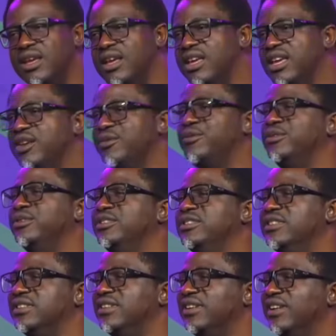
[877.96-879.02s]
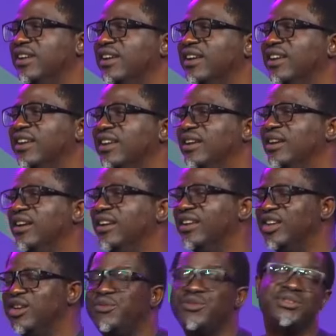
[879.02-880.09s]
Even
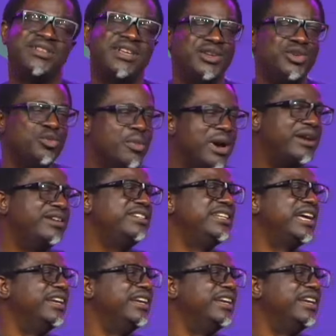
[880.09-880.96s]
if you say you married an